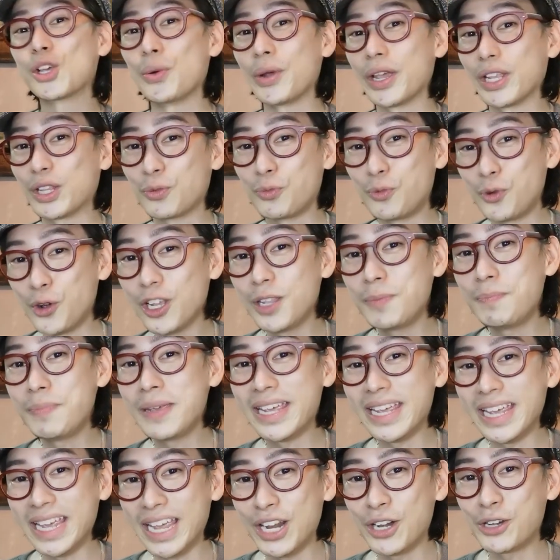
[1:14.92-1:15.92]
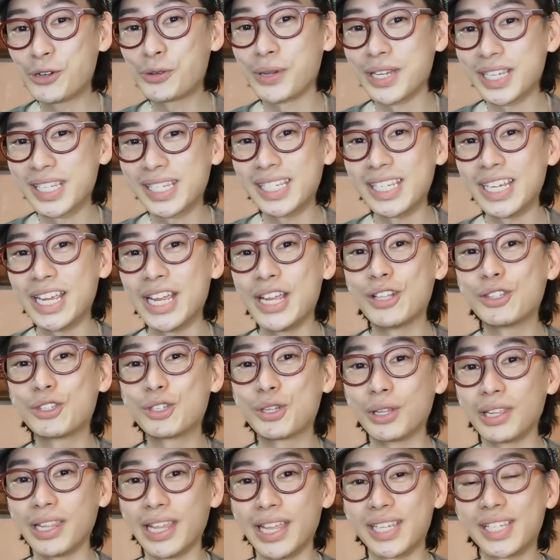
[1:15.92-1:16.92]
So it would be
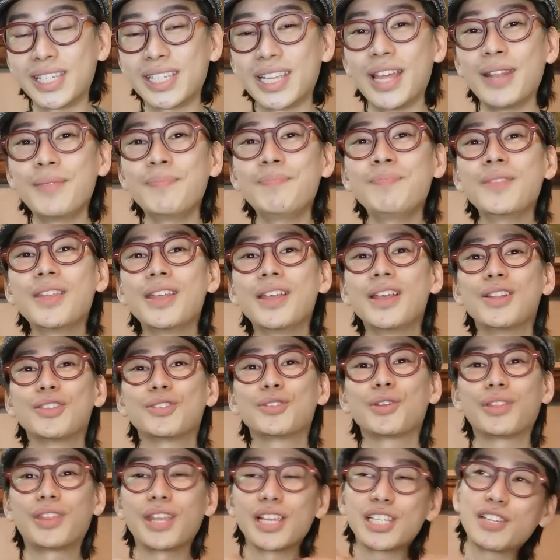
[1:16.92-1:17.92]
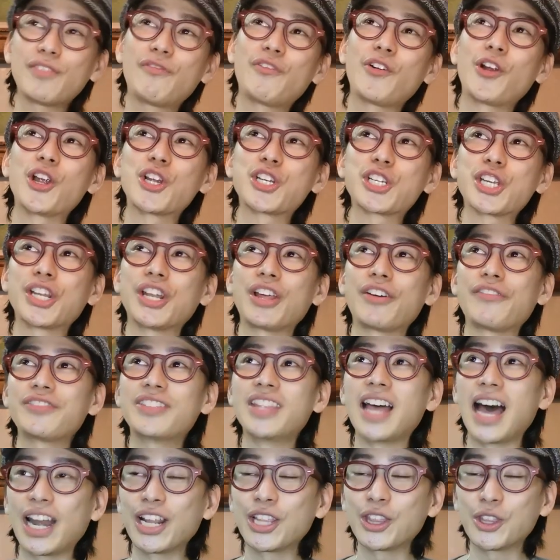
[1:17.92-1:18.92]
interesting to listen to this version
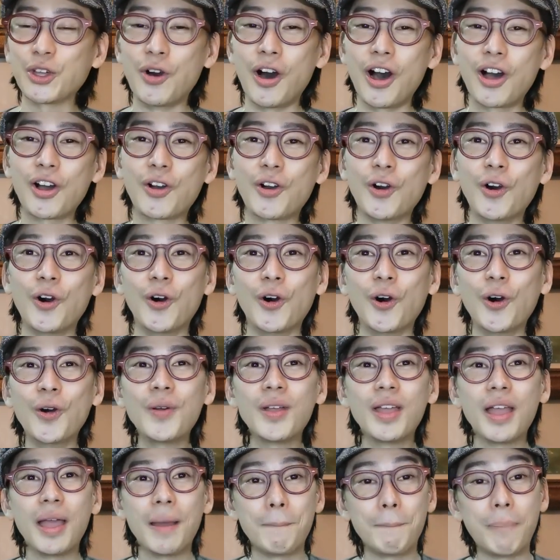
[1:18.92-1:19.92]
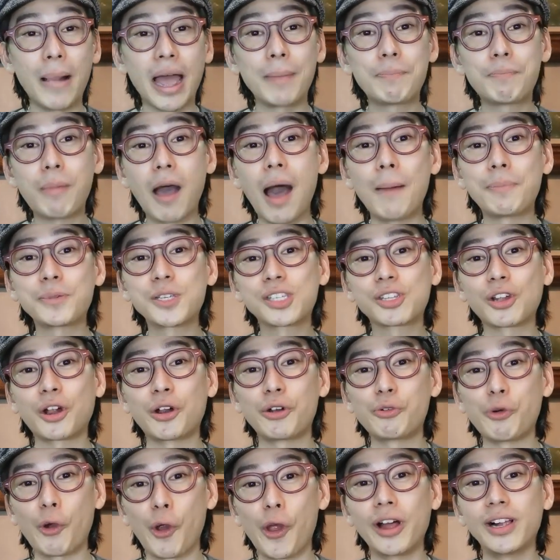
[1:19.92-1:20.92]
of Narito Ako by pop
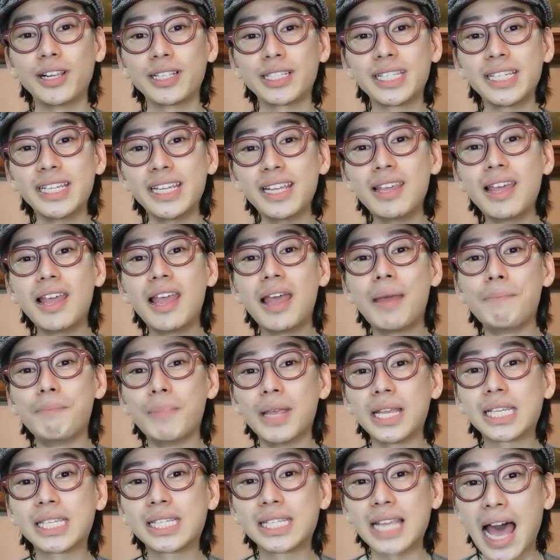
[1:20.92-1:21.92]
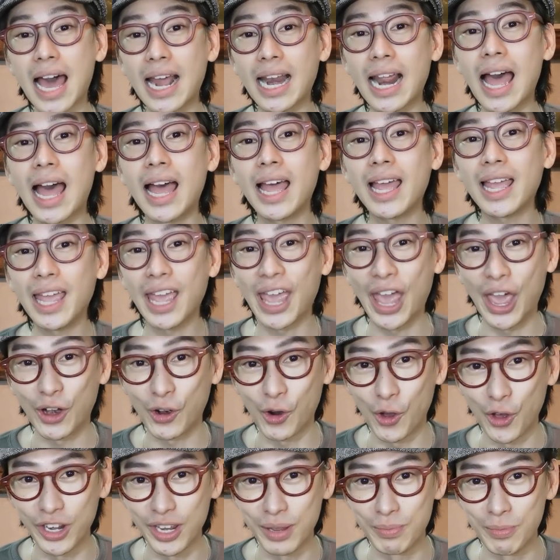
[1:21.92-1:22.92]
star royalty Miss Sara
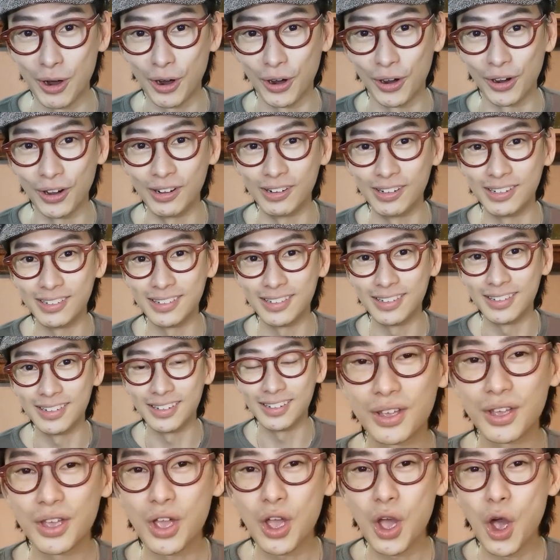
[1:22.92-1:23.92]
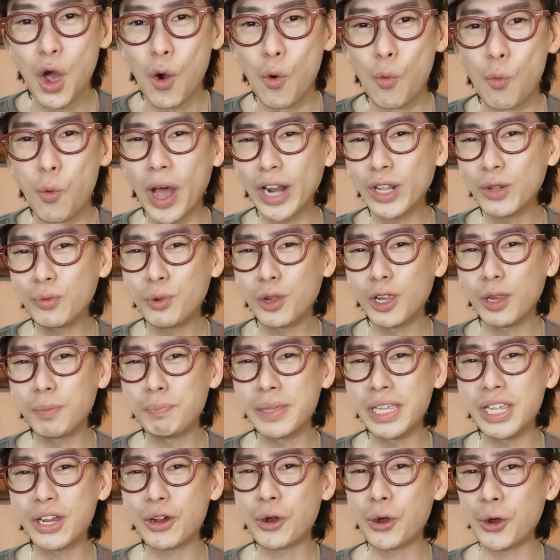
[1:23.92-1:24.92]
Geronimo. What will
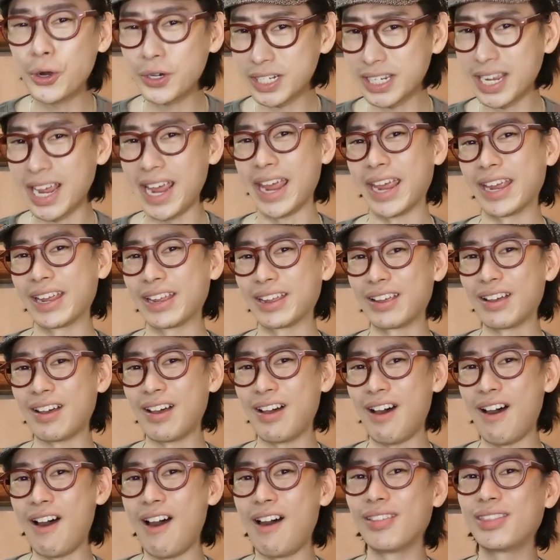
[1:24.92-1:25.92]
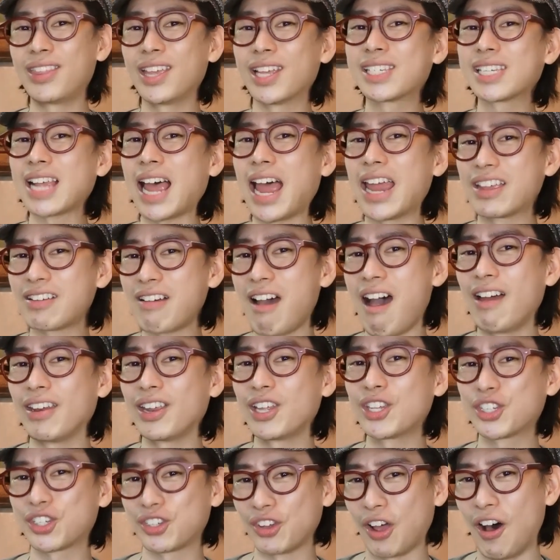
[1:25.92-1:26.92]
be her take on this
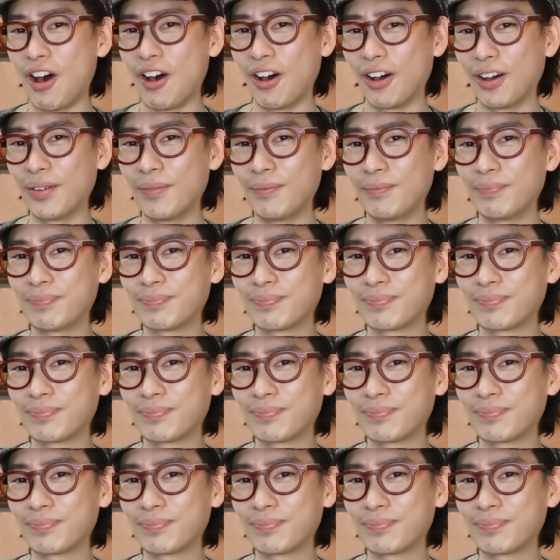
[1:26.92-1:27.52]
iconic song?